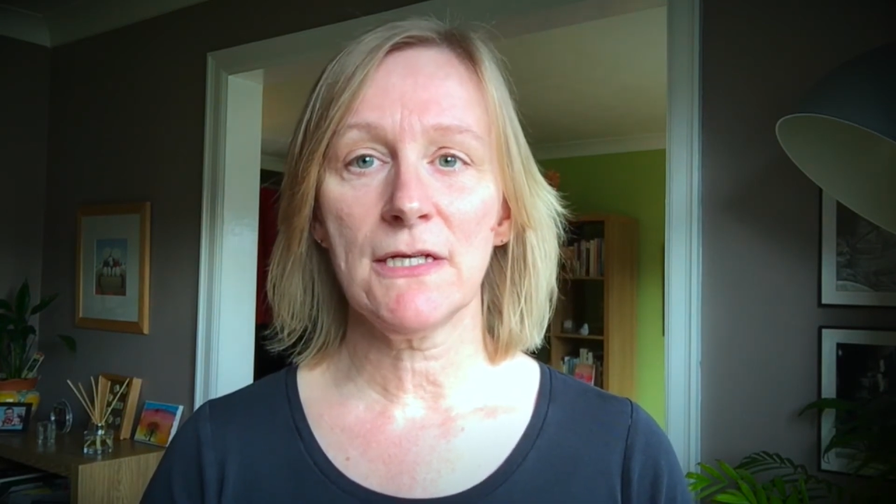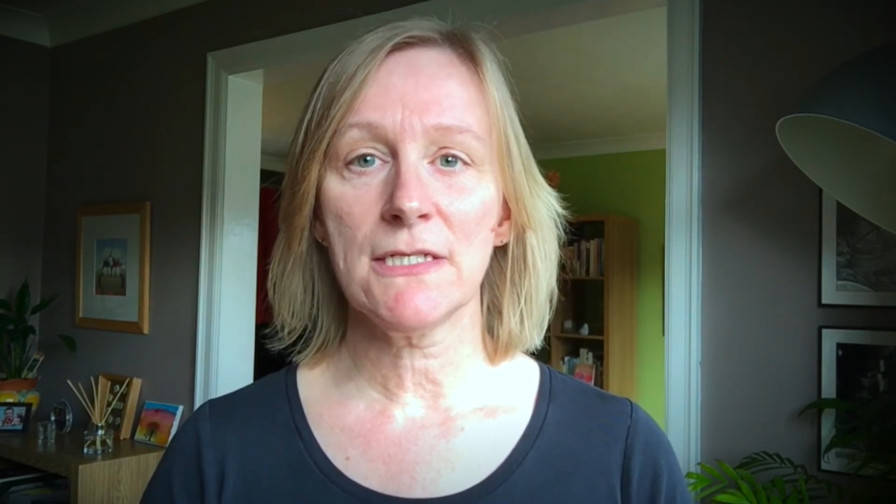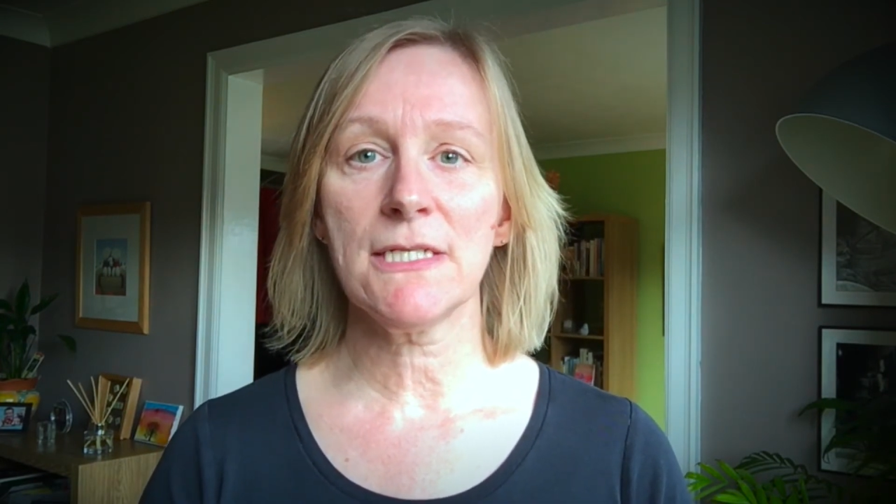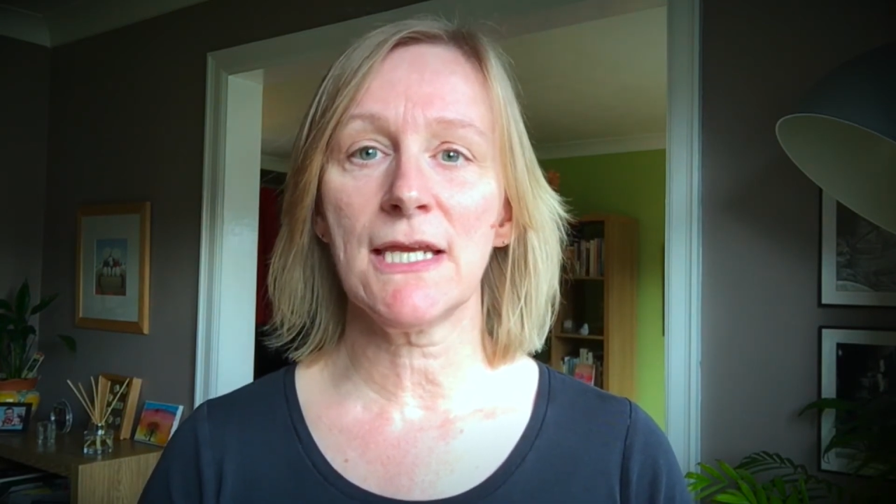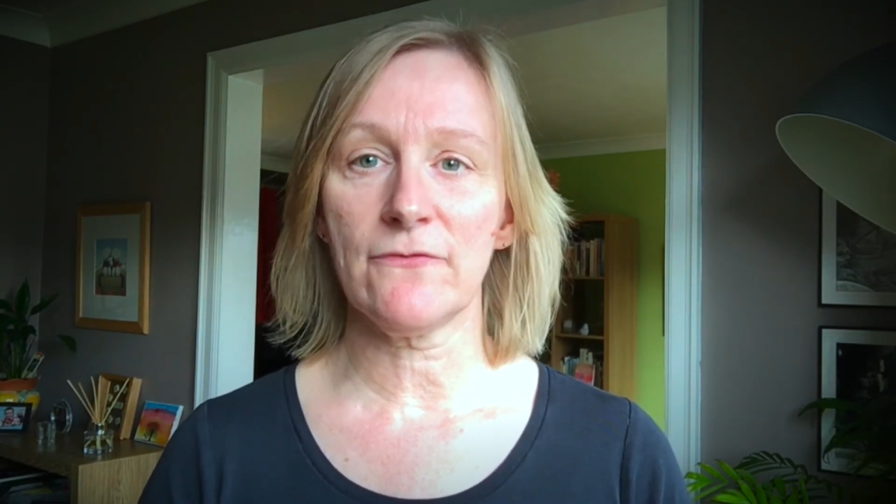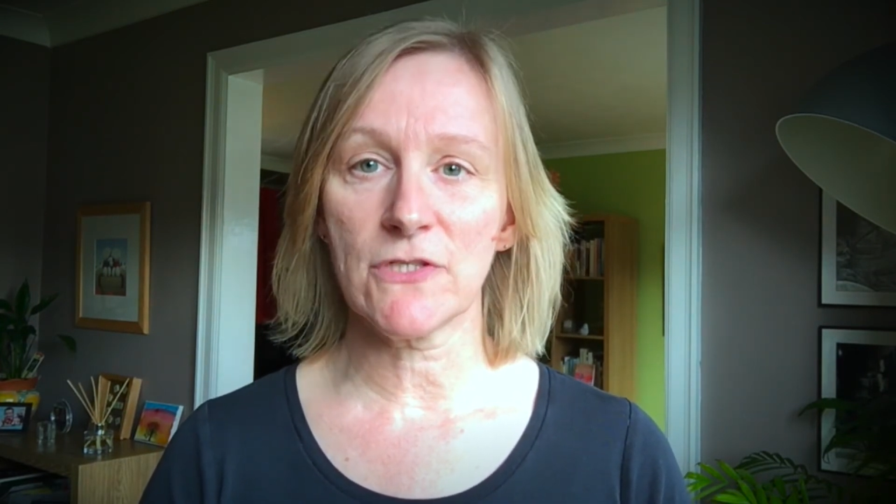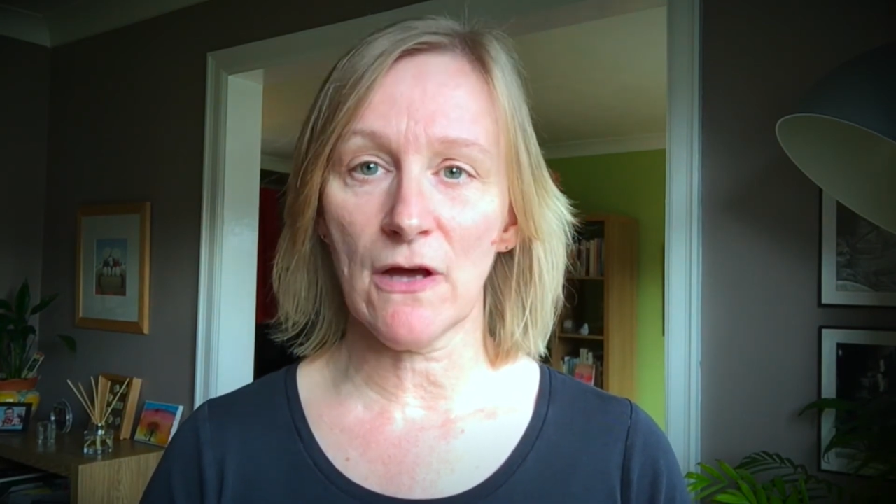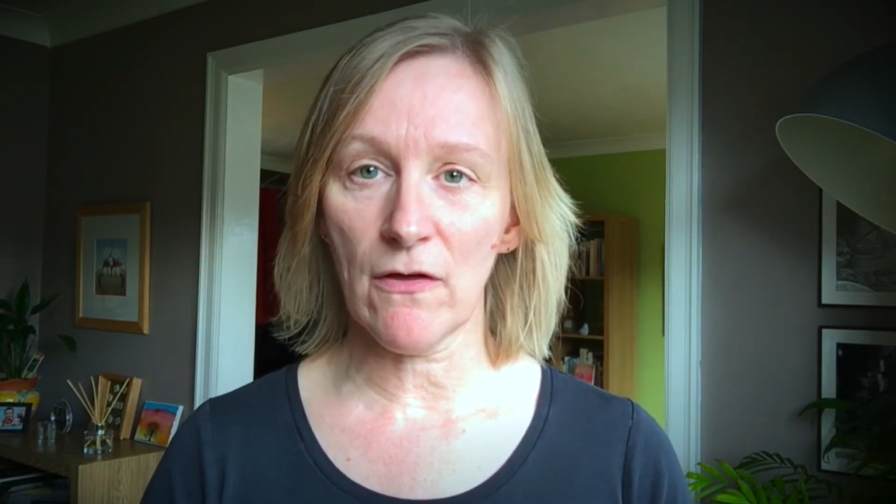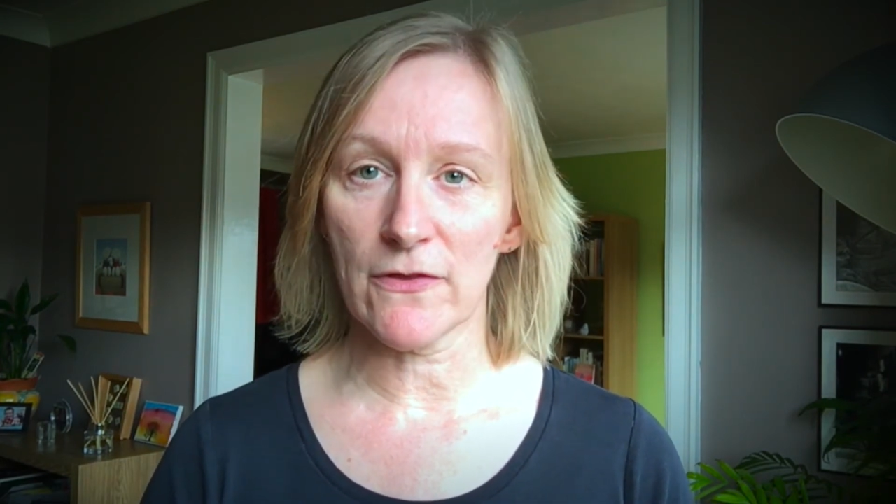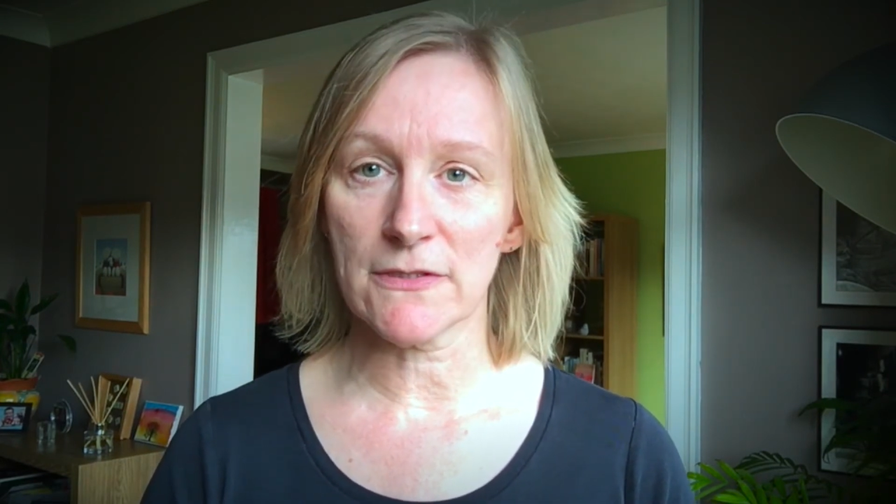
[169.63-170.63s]
to give to
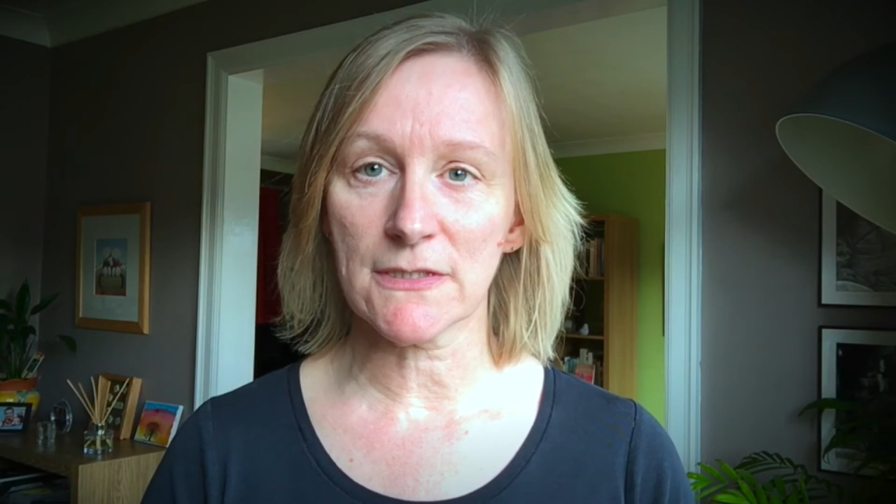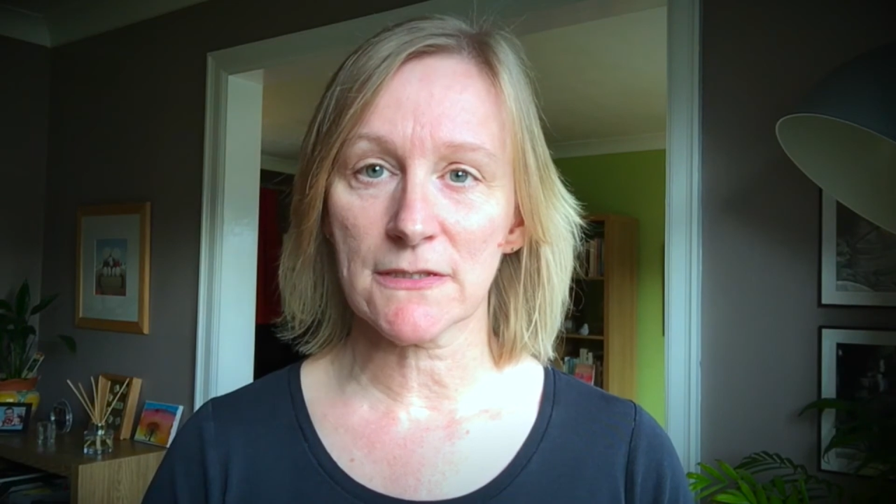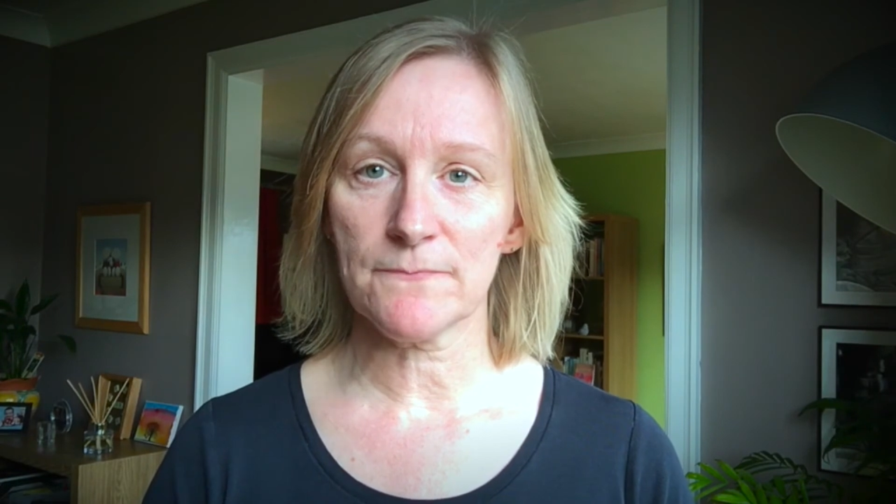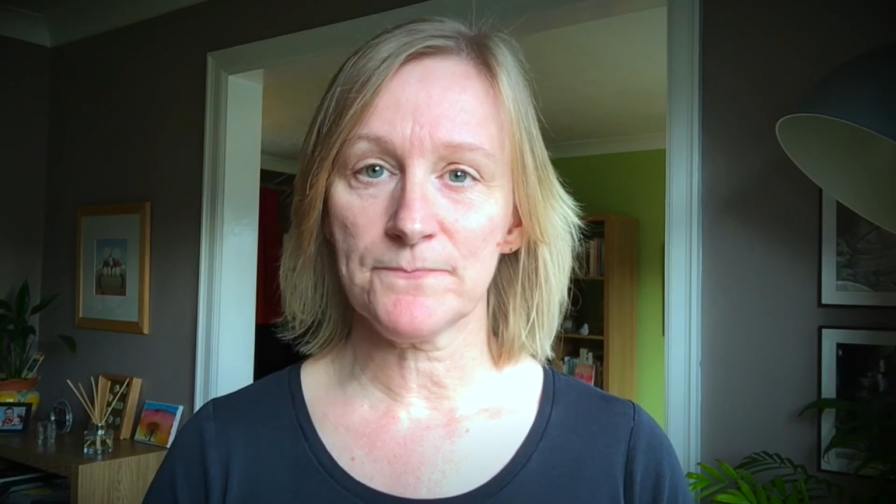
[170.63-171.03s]
others.